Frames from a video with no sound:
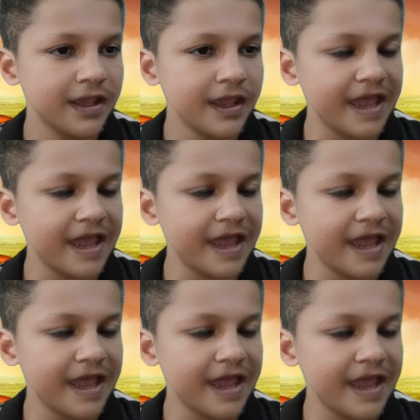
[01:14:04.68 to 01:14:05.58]
As a
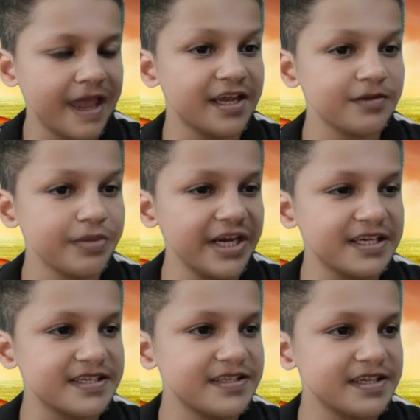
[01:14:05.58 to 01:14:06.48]
writer, Gunn
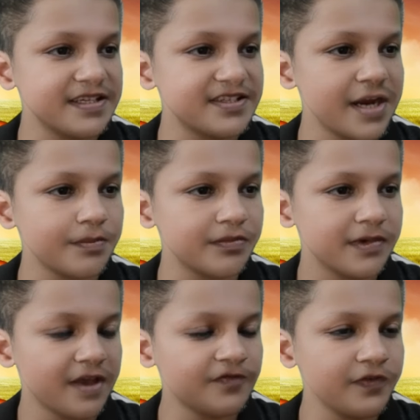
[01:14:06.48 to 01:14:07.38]
beats this drum
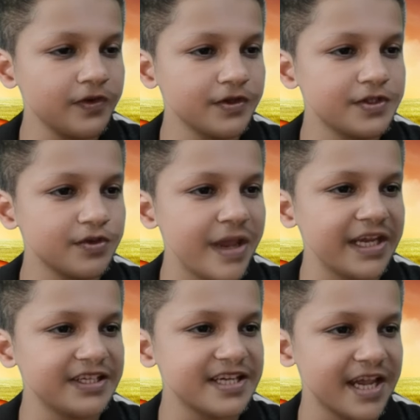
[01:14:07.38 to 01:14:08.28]
a few too
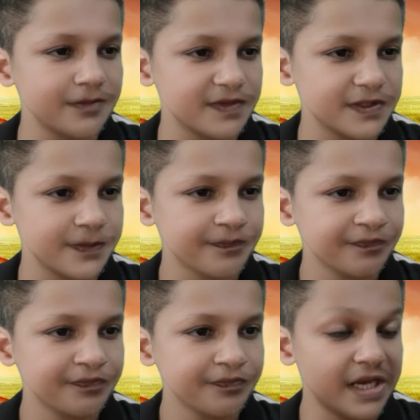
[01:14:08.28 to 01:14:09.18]
many times,
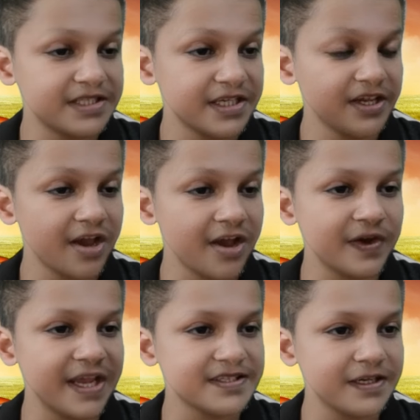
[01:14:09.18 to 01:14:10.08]
but he
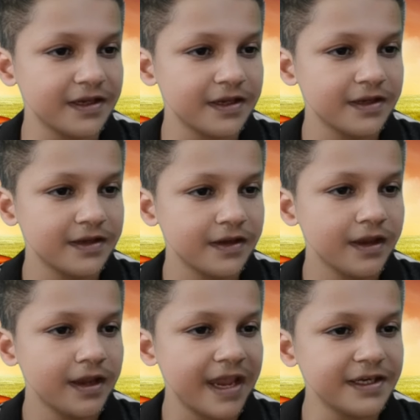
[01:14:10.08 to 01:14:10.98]
honestly
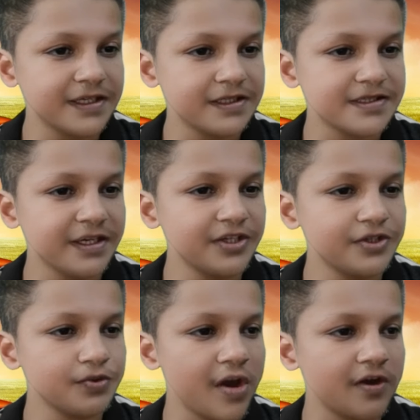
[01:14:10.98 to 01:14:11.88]
handles the
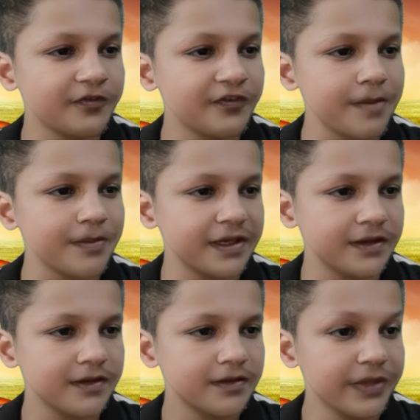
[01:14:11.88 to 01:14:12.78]
issue of family
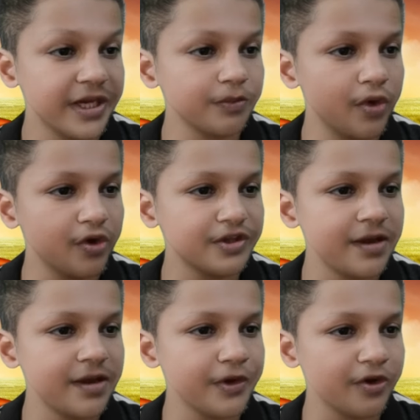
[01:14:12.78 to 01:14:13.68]
being more
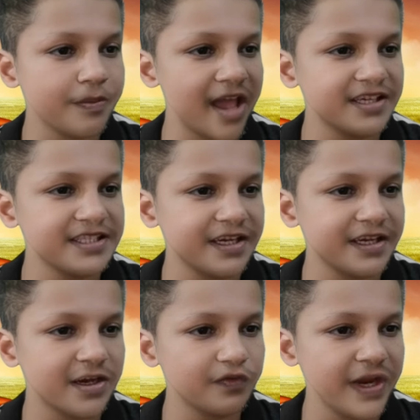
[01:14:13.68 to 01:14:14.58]
than pure biology
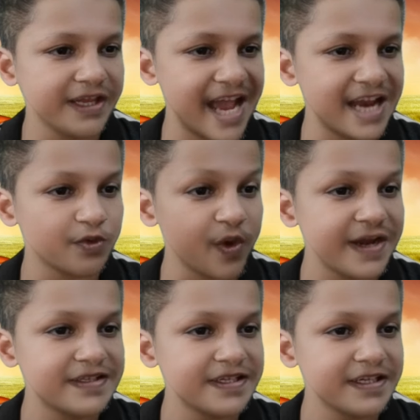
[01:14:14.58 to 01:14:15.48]
in a way that
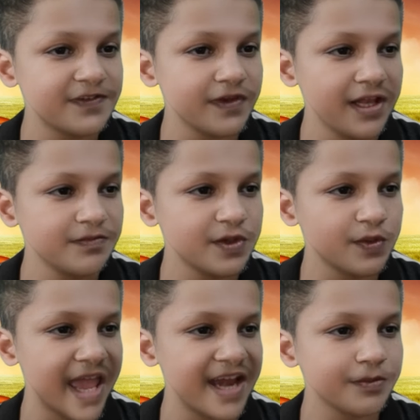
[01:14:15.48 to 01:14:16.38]
provides these films
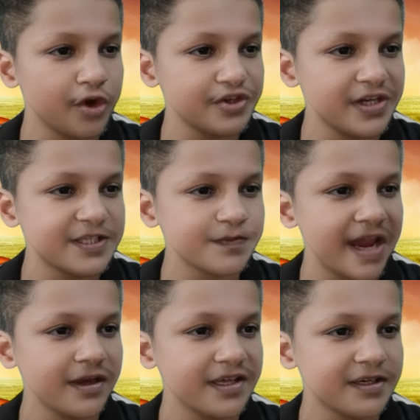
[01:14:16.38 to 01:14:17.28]
with an emotional
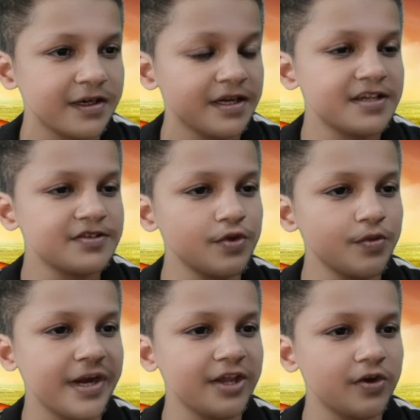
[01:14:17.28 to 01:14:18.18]
spine other
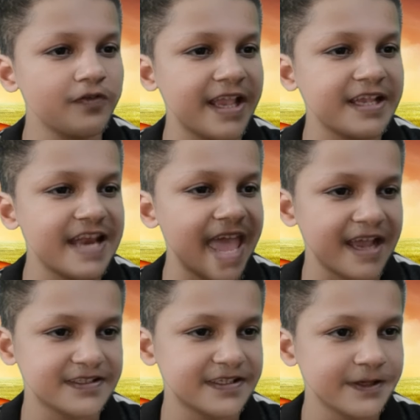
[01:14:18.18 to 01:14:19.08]
superhero flicks
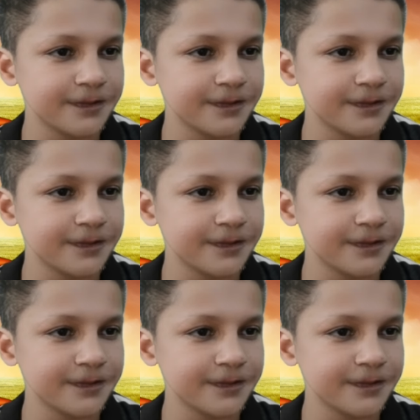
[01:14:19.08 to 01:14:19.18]
lacks.